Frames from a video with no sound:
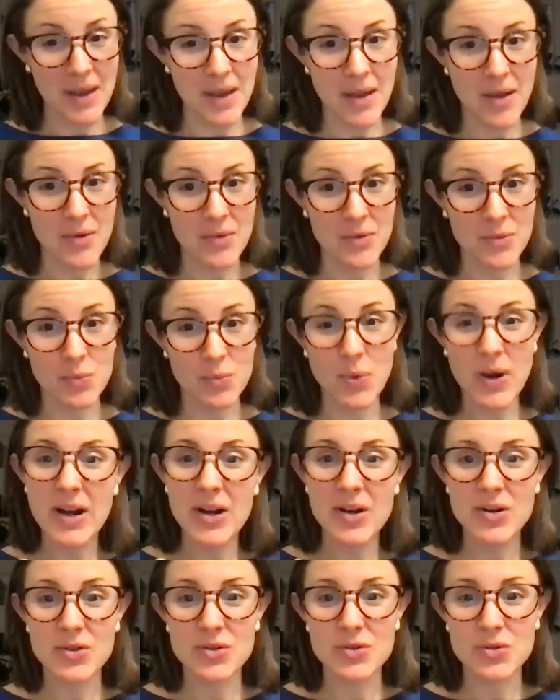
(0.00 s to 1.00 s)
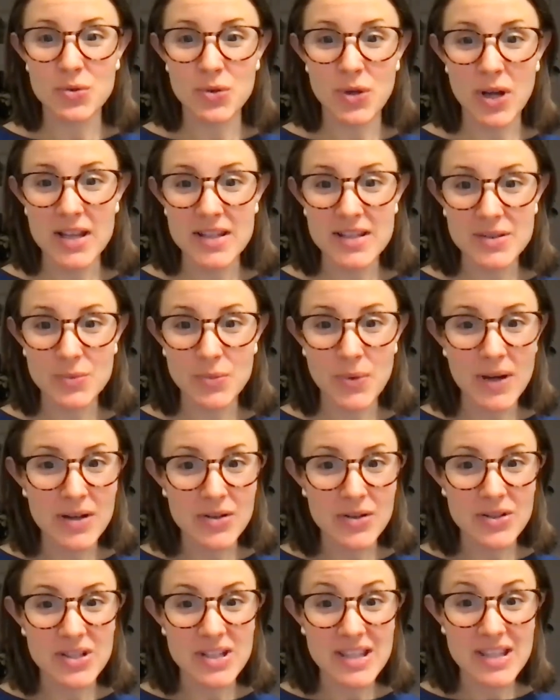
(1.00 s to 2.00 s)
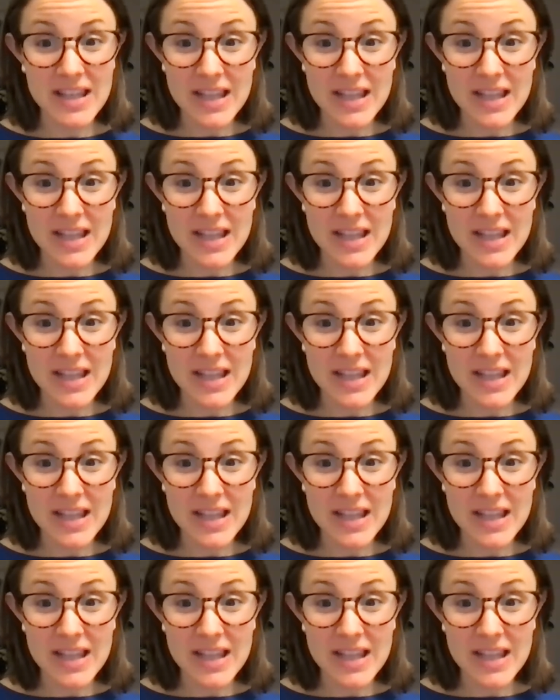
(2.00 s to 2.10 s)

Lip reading: where trust wears